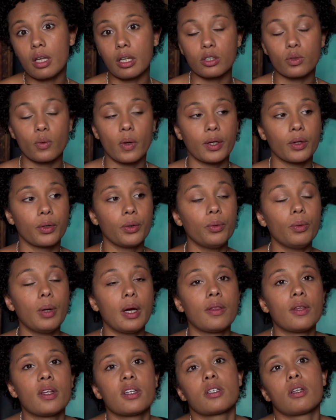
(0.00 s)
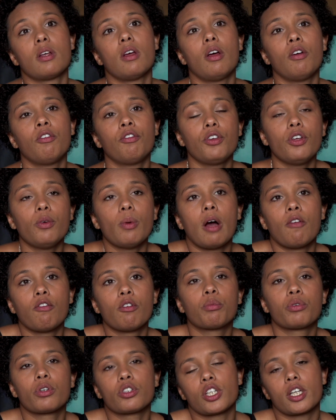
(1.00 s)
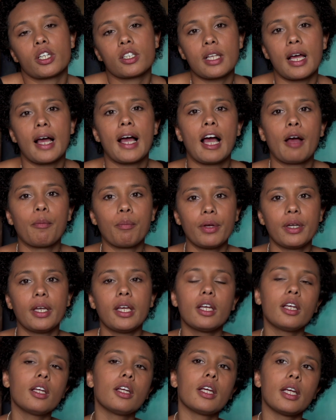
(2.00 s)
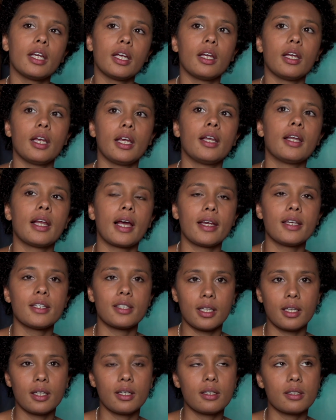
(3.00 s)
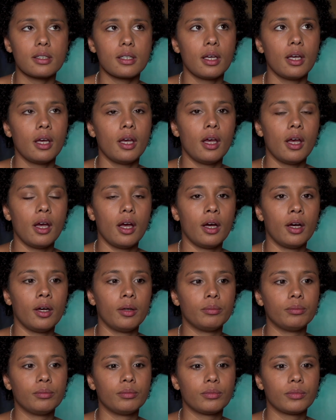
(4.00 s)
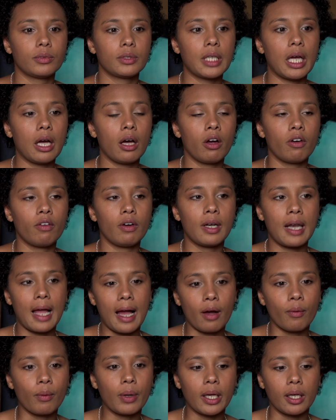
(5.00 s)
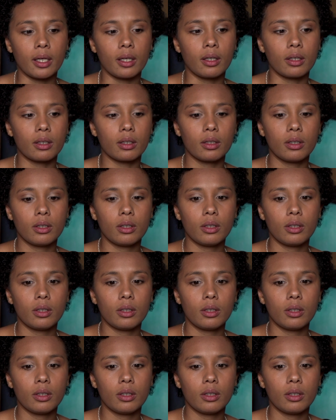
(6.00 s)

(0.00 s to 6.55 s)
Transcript: That's quite cool. And there's a few other projects that are happening in Hastings that are allowing